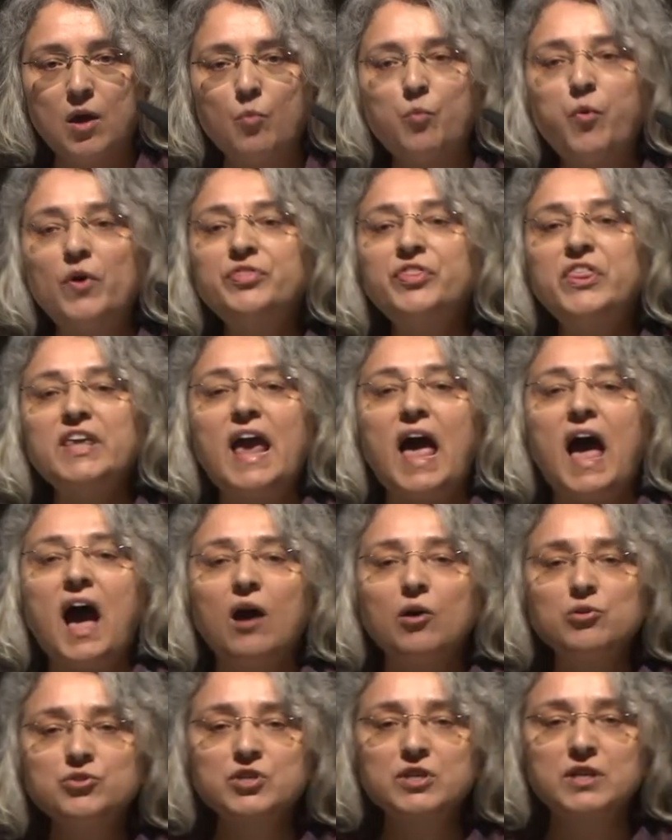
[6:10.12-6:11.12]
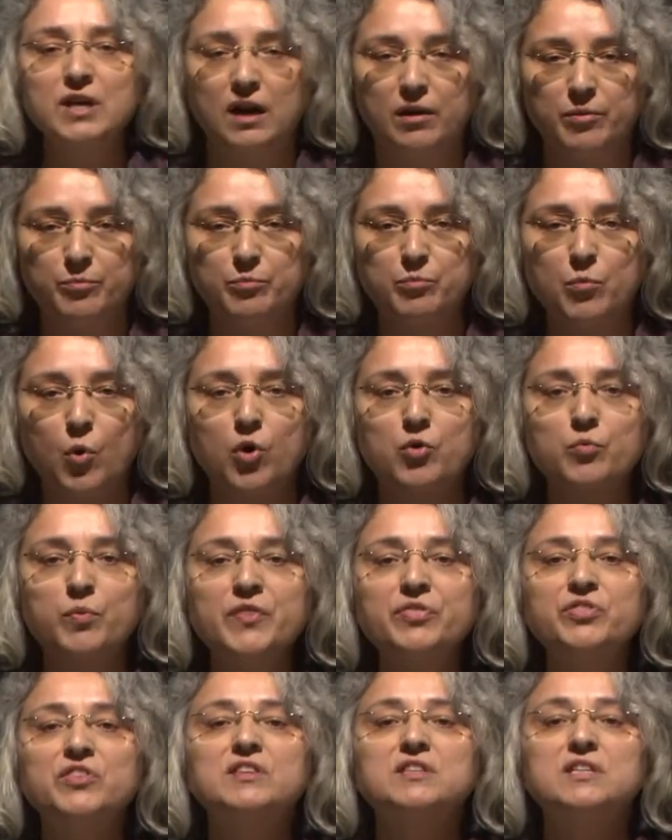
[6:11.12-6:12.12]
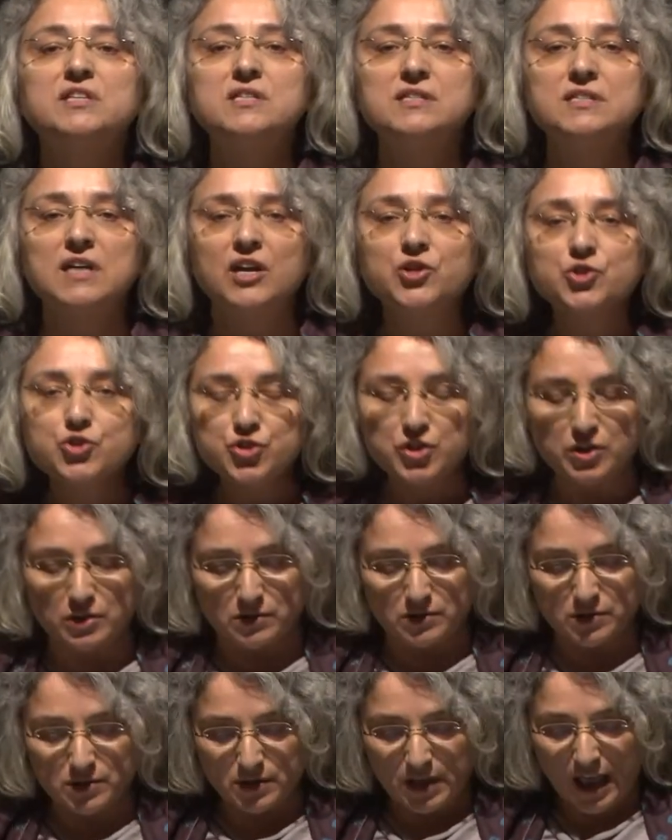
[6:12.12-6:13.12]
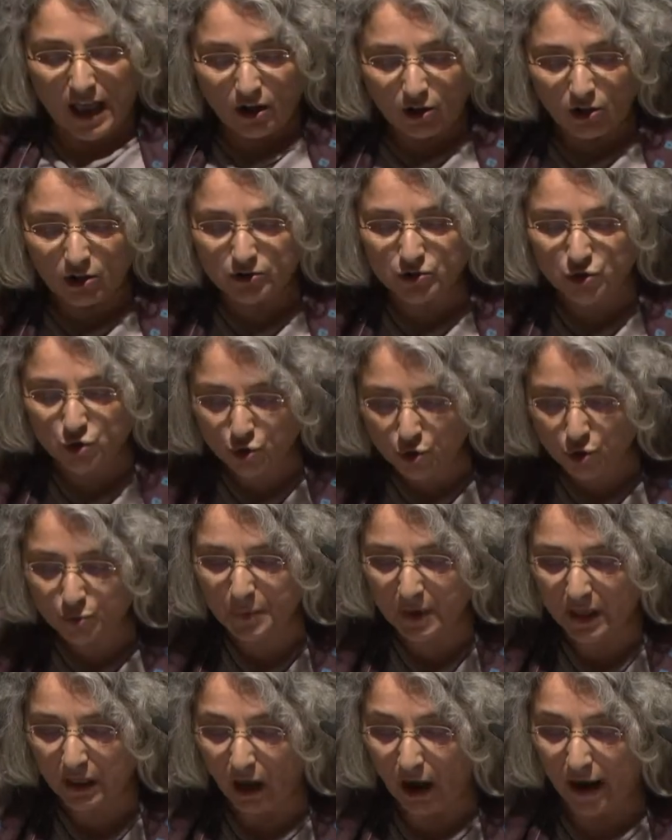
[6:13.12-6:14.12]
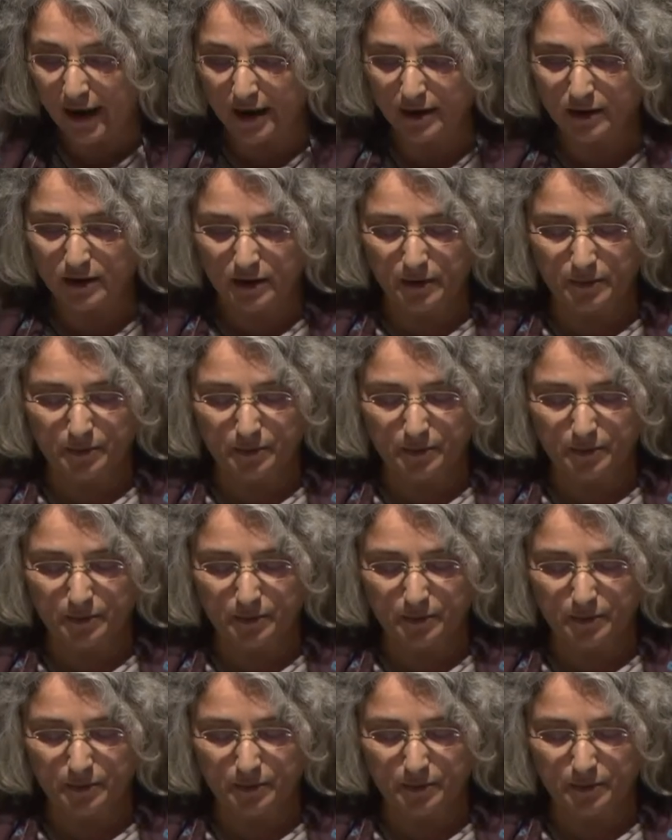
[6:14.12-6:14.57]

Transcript: What the outcome or what the discussions held should be like.